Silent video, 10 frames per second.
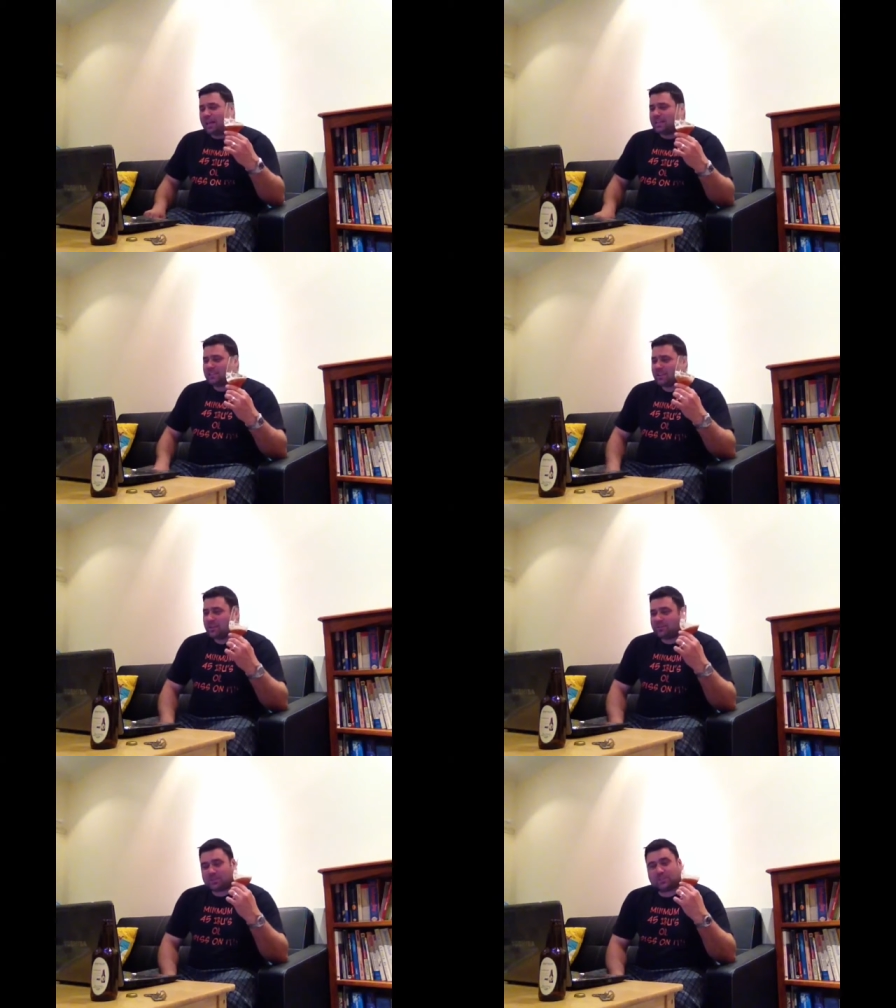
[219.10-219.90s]
So
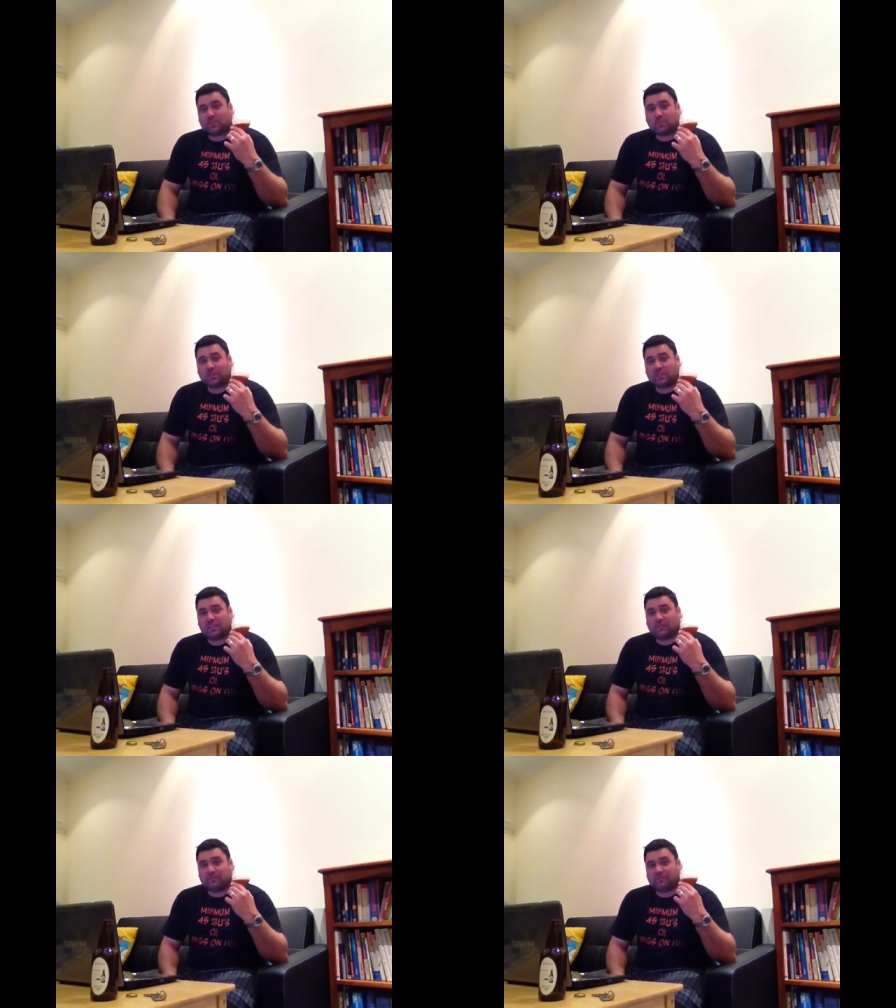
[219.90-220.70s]
I've just scored this
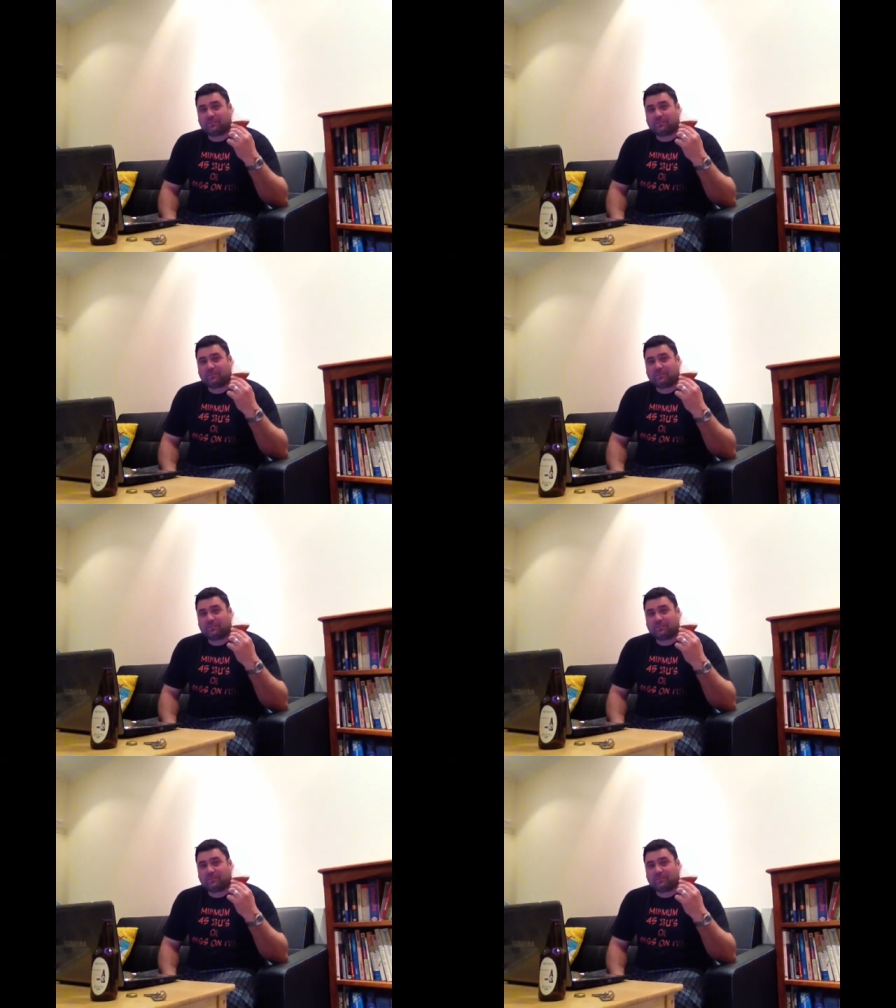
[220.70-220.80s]
up.